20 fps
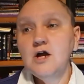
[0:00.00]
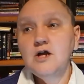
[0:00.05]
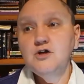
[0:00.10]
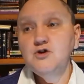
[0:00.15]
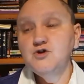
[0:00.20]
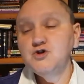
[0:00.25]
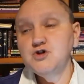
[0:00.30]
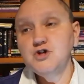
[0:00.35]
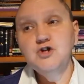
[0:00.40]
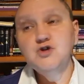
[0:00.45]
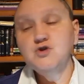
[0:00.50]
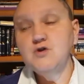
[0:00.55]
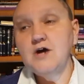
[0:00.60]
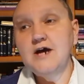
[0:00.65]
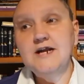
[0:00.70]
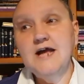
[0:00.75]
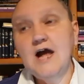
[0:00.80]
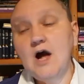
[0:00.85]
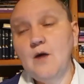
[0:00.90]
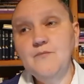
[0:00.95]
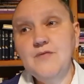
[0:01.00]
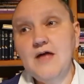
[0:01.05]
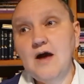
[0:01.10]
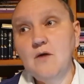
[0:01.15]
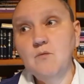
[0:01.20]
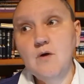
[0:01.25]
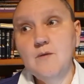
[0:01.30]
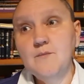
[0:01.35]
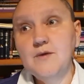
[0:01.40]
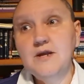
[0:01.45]
you shouldn't have tried to help that
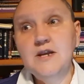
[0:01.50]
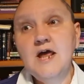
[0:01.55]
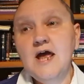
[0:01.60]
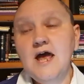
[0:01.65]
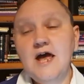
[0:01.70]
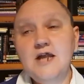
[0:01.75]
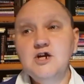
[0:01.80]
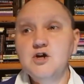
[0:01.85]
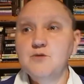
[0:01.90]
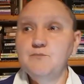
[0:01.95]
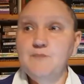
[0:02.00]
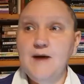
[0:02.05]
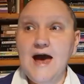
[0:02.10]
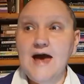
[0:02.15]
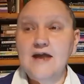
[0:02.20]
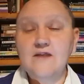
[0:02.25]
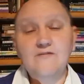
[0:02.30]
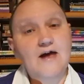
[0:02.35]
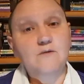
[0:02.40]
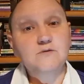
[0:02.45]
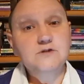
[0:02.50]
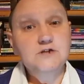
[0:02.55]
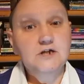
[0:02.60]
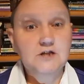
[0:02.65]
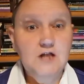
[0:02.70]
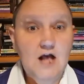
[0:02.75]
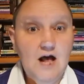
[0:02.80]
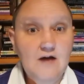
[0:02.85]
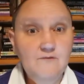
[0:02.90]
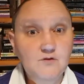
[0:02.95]
woman, and you're bad, and that was
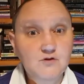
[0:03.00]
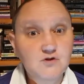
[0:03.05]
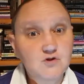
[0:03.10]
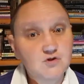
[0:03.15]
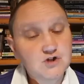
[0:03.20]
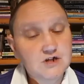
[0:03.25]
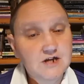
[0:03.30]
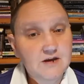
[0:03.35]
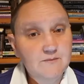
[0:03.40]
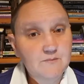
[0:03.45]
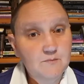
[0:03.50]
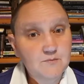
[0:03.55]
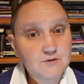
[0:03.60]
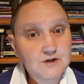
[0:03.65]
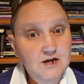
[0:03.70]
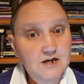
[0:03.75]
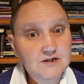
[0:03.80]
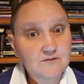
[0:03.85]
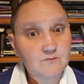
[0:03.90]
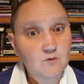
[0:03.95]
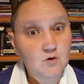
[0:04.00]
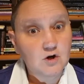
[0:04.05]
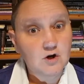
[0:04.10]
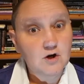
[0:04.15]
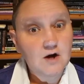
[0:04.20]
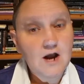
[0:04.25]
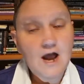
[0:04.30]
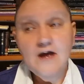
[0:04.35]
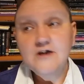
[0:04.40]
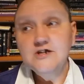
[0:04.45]
unlawful, so she gave him a protective order.